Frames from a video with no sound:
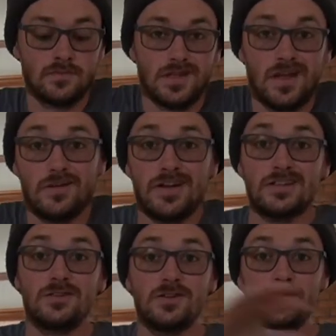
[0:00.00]
Alright,
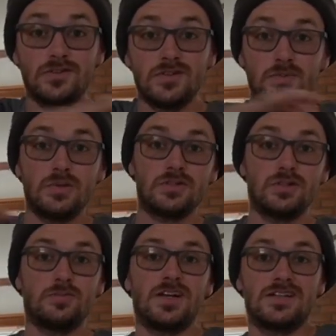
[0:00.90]
so if you just pulled your
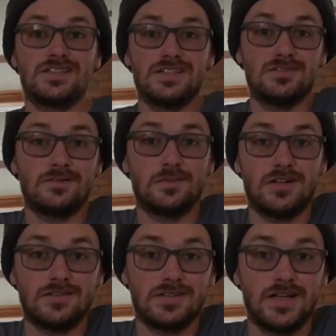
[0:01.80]
box in from
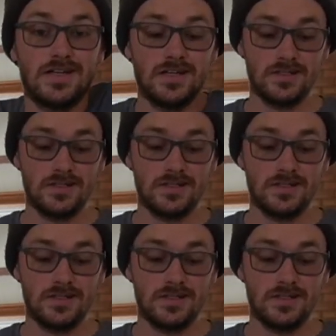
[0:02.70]
outside, it's